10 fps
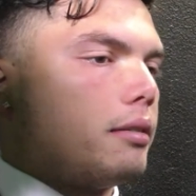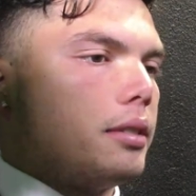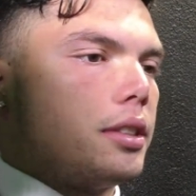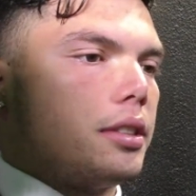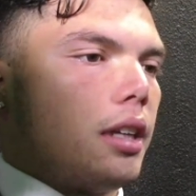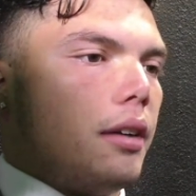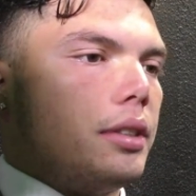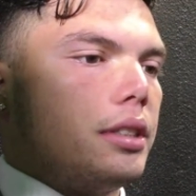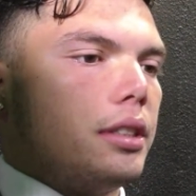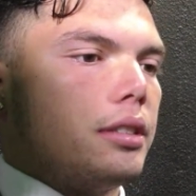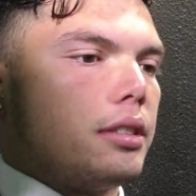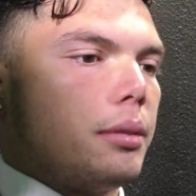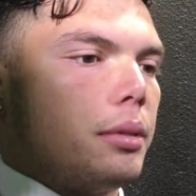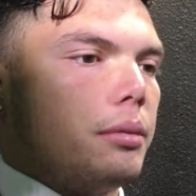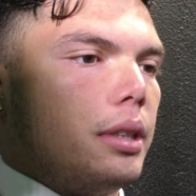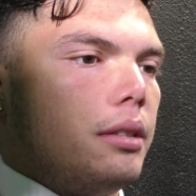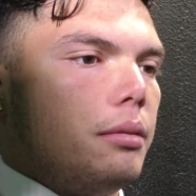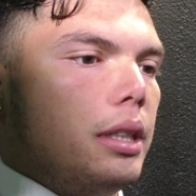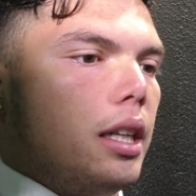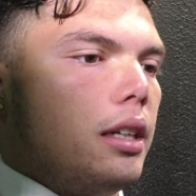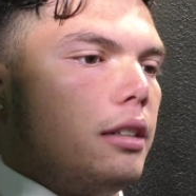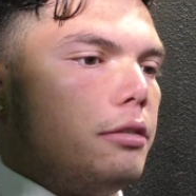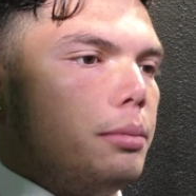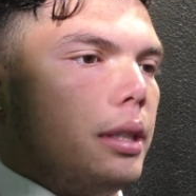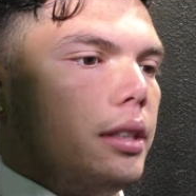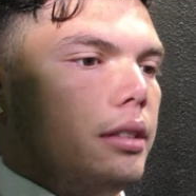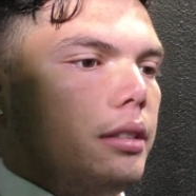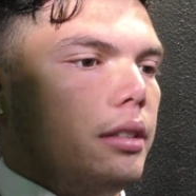which obviously isn't something we love, but